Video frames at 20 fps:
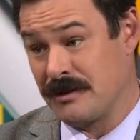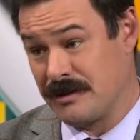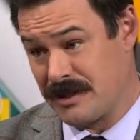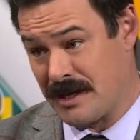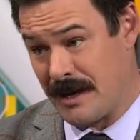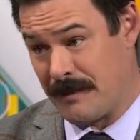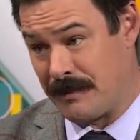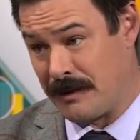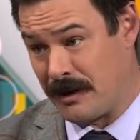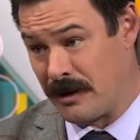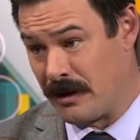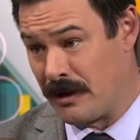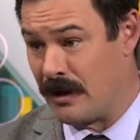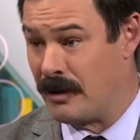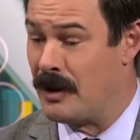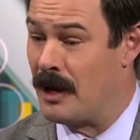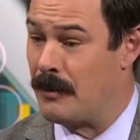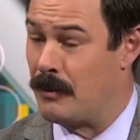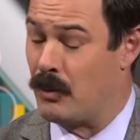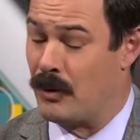Sepp mm-hmm. ended
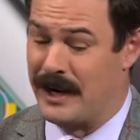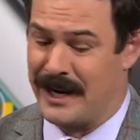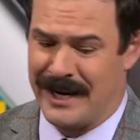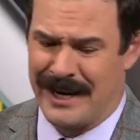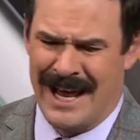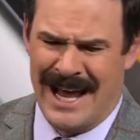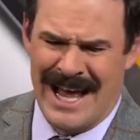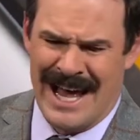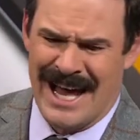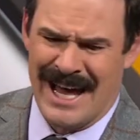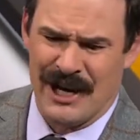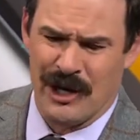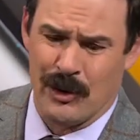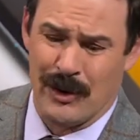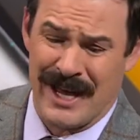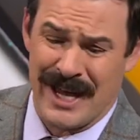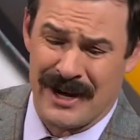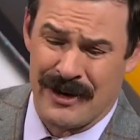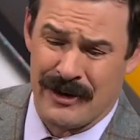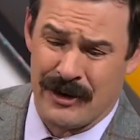up winning. Yeah. I know
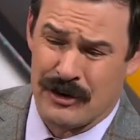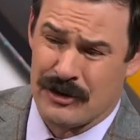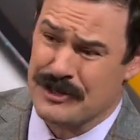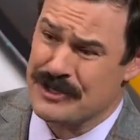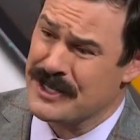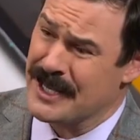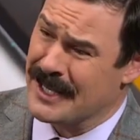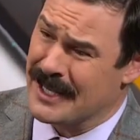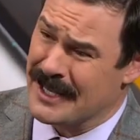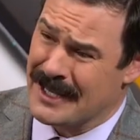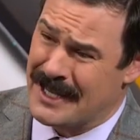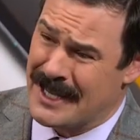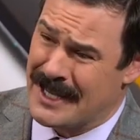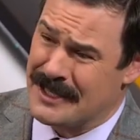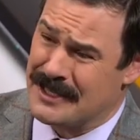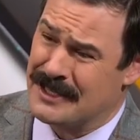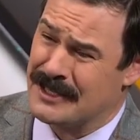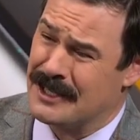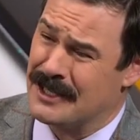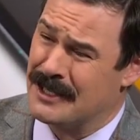he had another second
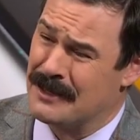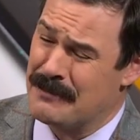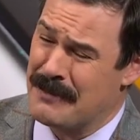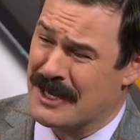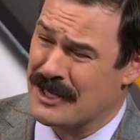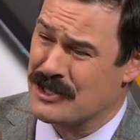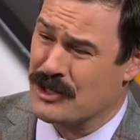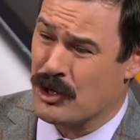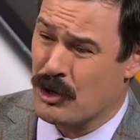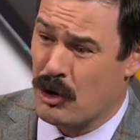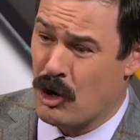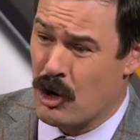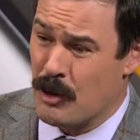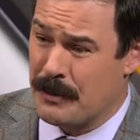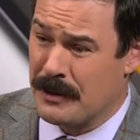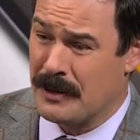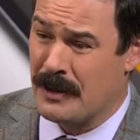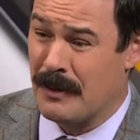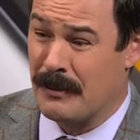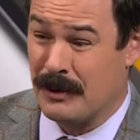at the Mexico
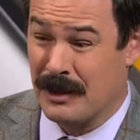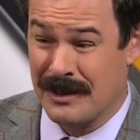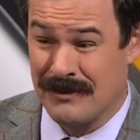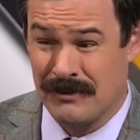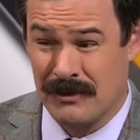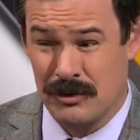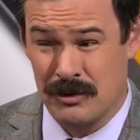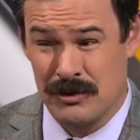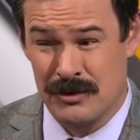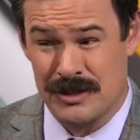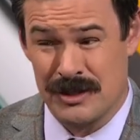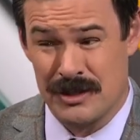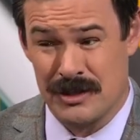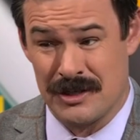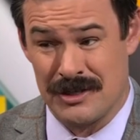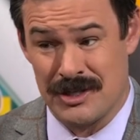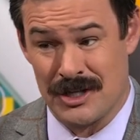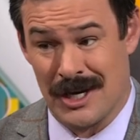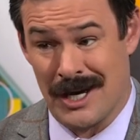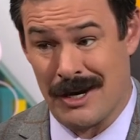Open, I believe, losing to
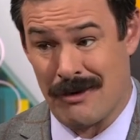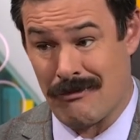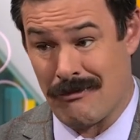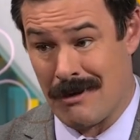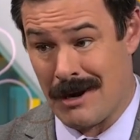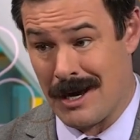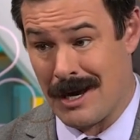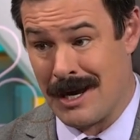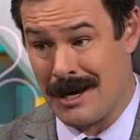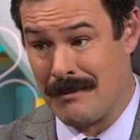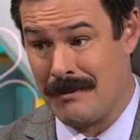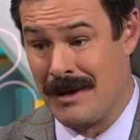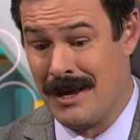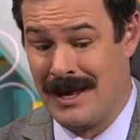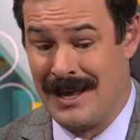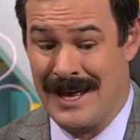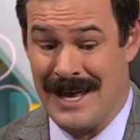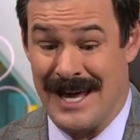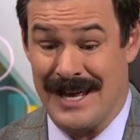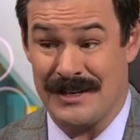Jon Rahm.
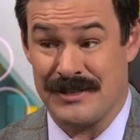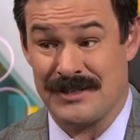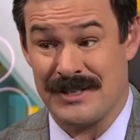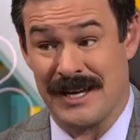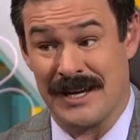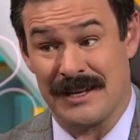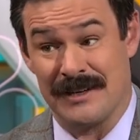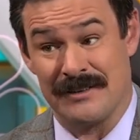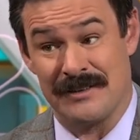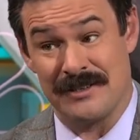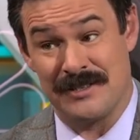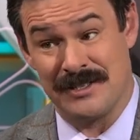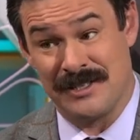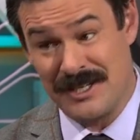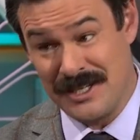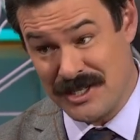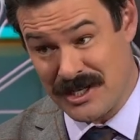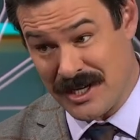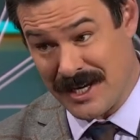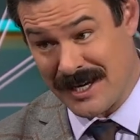Right. Had a second at the
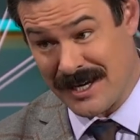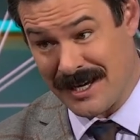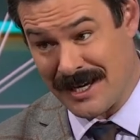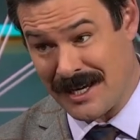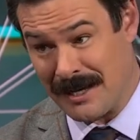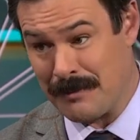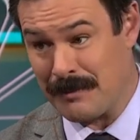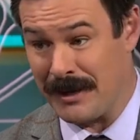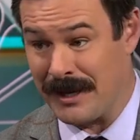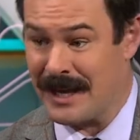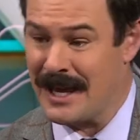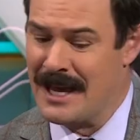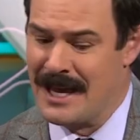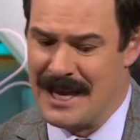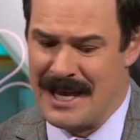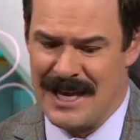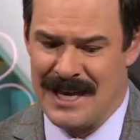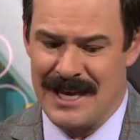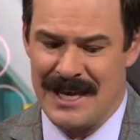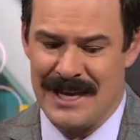CJ Cup. Like
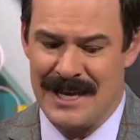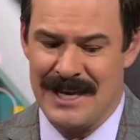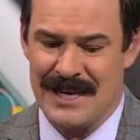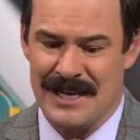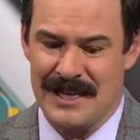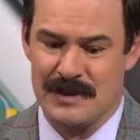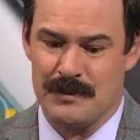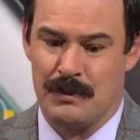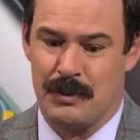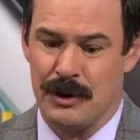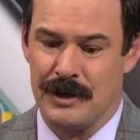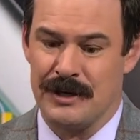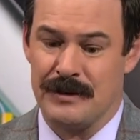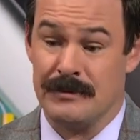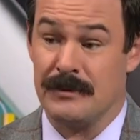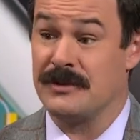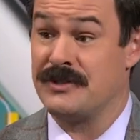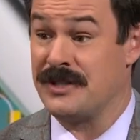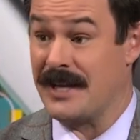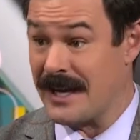he has put him
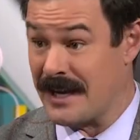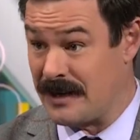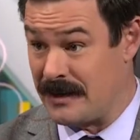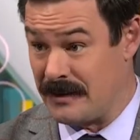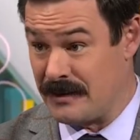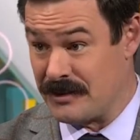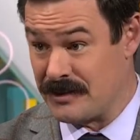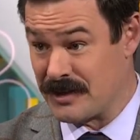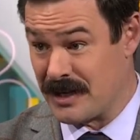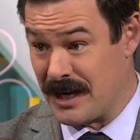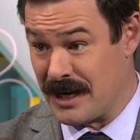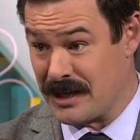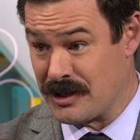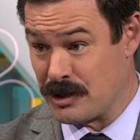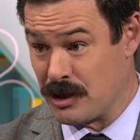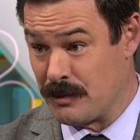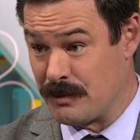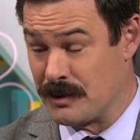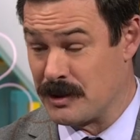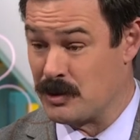second at the Scottish
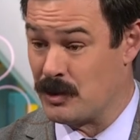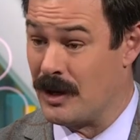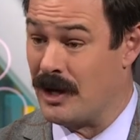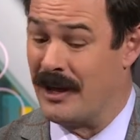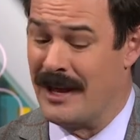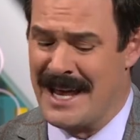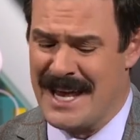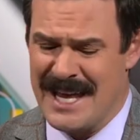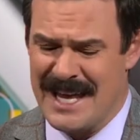Open as well.